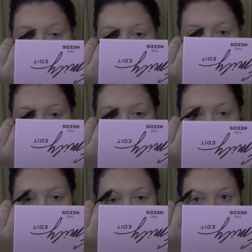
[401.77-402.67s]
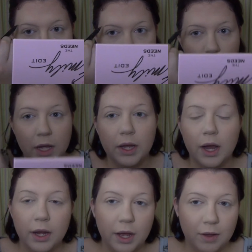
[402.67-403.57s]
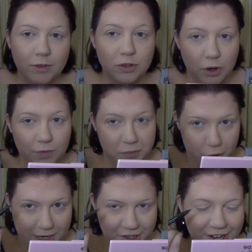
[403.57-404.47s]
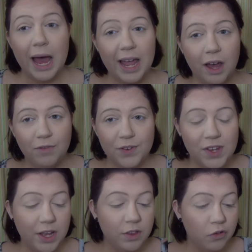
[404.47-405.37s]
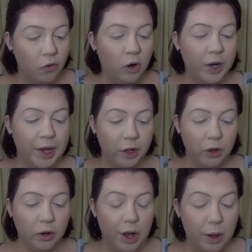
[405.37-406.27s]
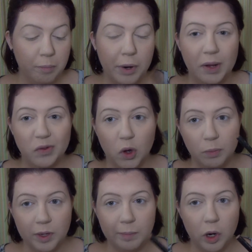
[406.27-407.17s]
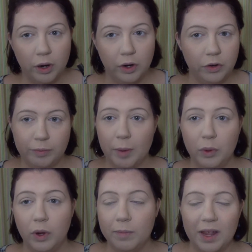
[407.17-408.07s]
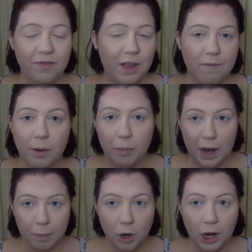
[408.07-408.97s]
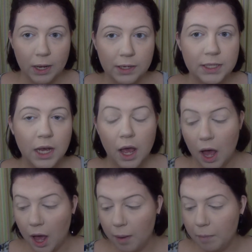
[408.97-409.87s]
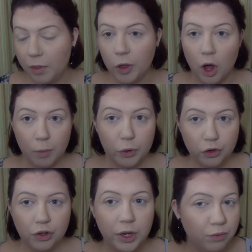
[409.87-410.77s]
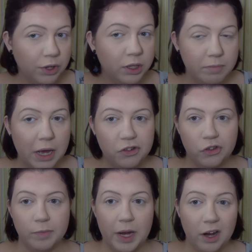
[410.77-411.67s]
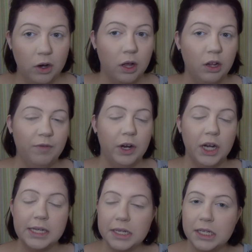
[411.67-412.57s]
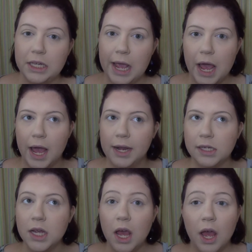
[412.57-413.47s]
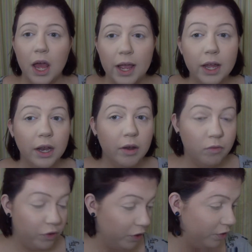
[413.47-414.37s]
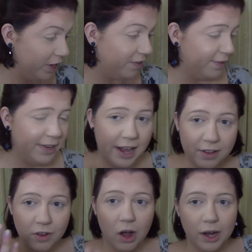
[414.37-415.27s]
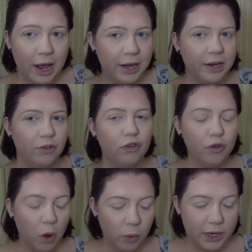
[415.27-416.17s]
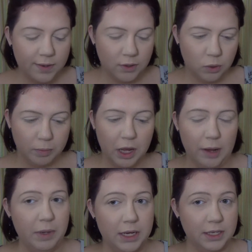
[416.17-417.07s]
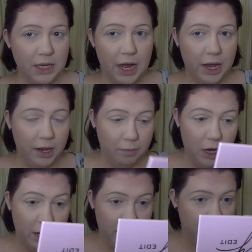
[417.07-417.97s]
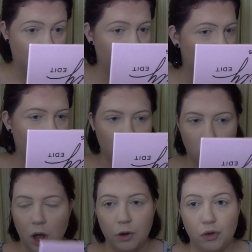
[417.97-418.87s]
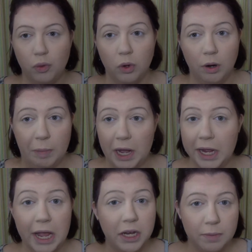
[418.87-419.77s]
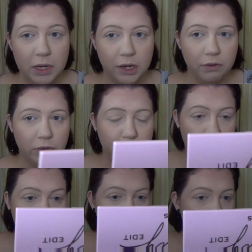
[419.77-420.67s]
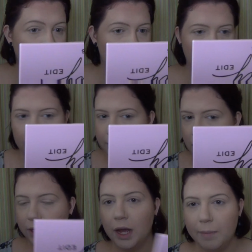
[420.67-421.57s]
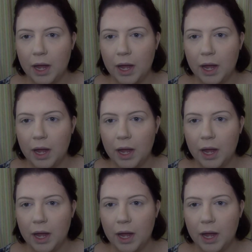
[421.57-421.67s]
to begin with, so I kind of have to start from scratch. I have to say this Laura Geller brow sculpting marker is probably one of my favorite brow products. The Auburn shade really matches my hair color very nicely, and it stays on, and it's so easy to apply, because I am not an eyebrow connoisseur by any means, but I mean, yeah,